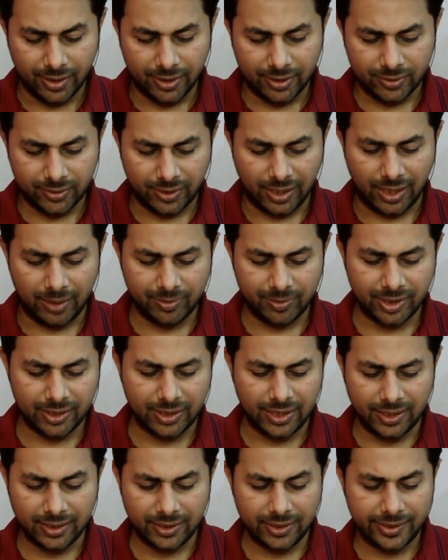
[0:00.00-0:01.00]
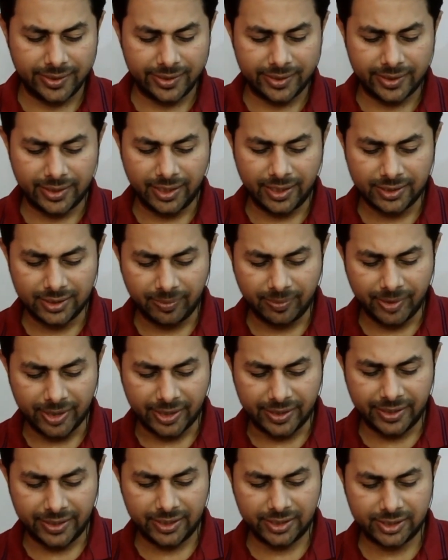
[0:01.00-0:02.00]
So after that, there are some
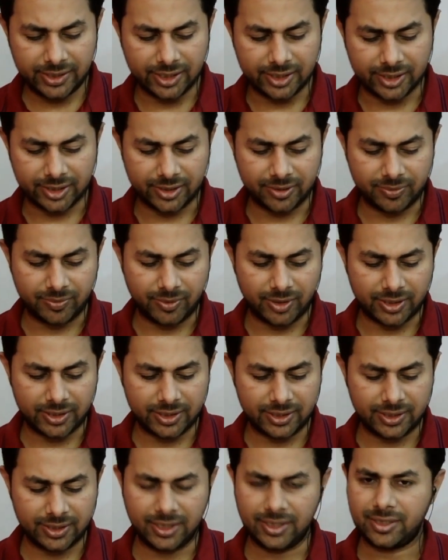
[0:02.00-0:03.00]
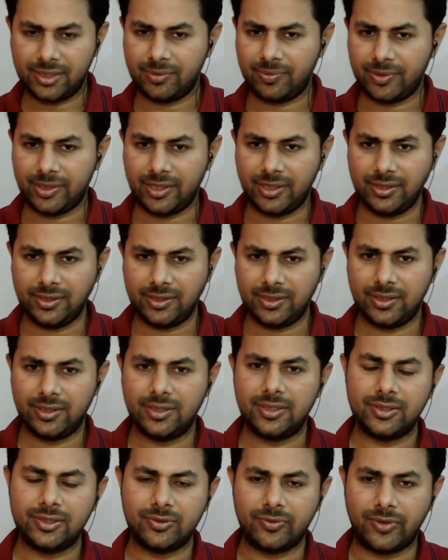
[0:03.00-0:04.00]
conditions for this interference.
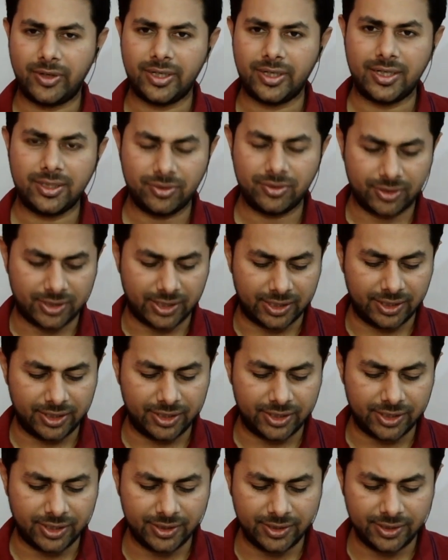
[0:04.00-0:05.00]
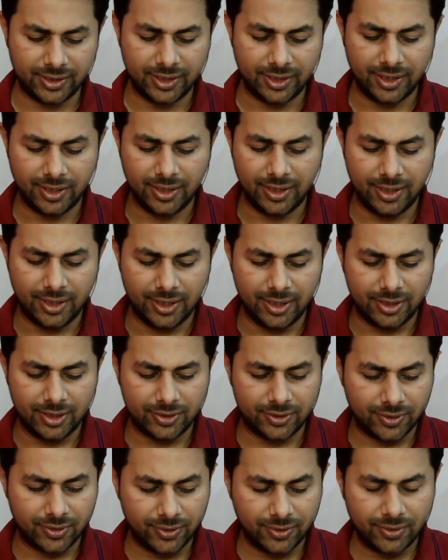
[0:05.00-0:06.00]
So what are those conditions?
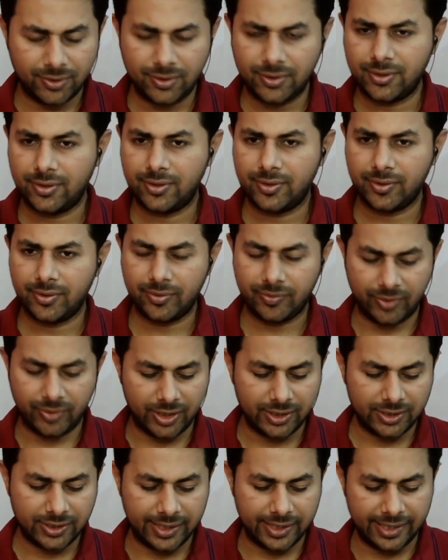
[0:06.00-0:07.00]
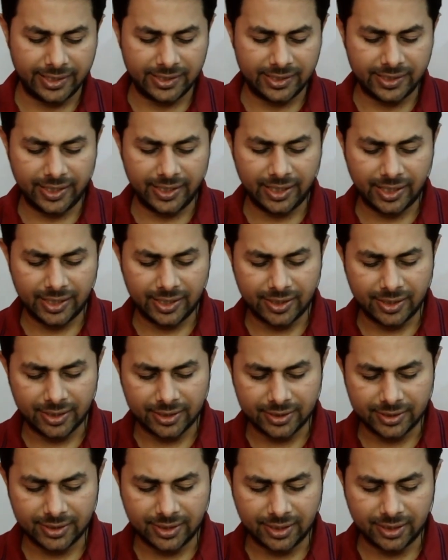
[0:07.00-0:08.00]
So first let's see
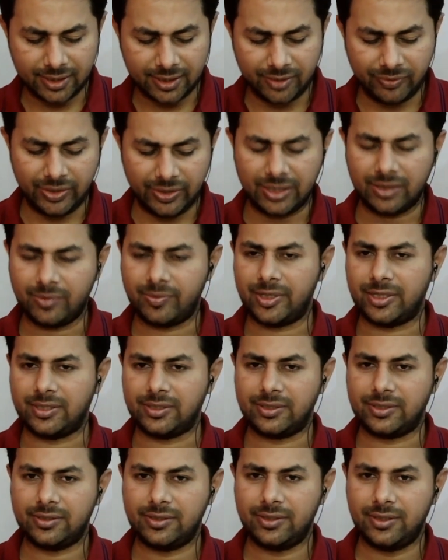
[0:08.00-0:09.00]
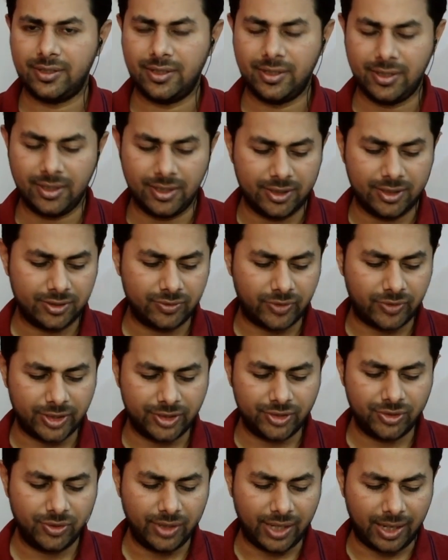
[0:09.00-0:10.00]
constructive interference. So what
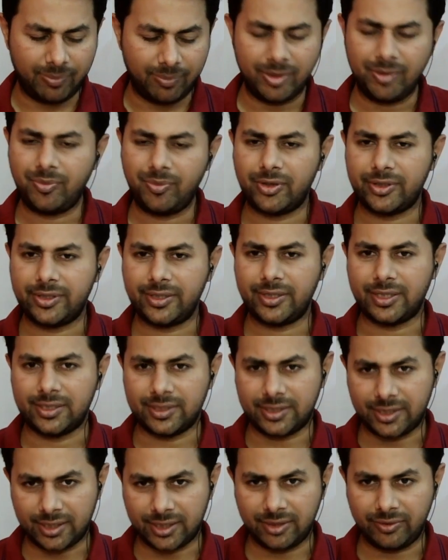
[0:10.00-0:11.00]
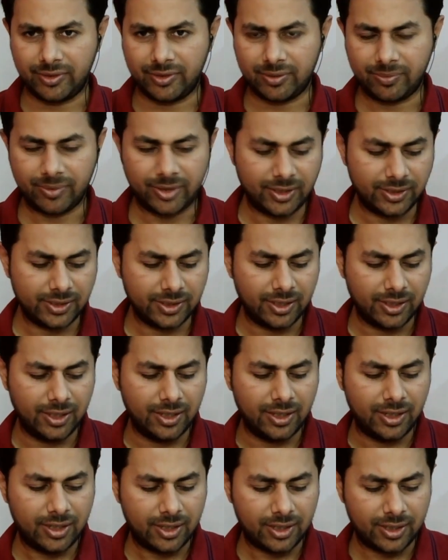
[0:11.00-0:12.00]
should happen for the constructive interference?
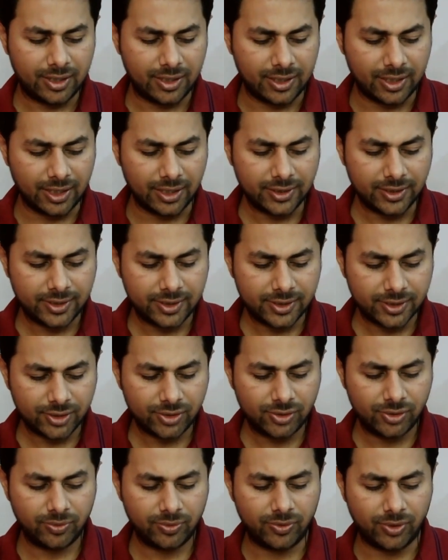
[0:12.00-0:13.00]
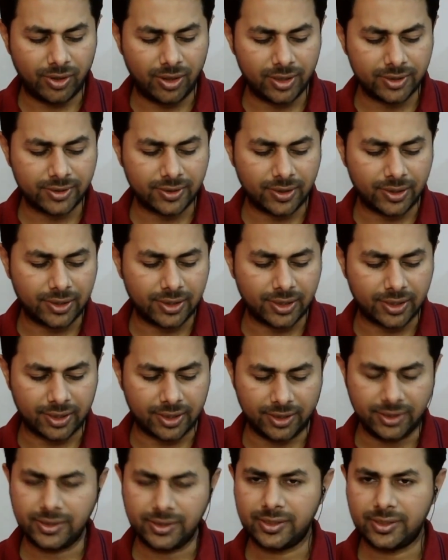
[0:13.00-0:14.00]
Crust should fall on the
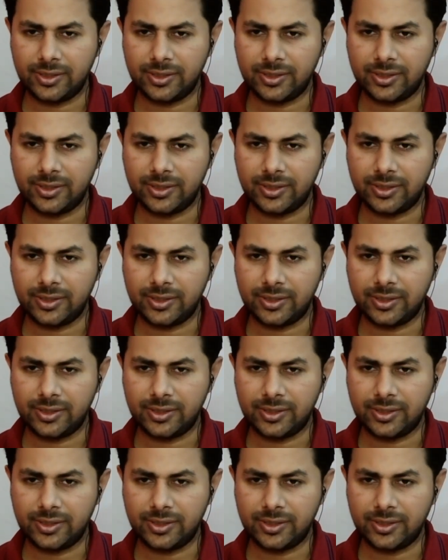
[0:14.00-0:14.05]
crust,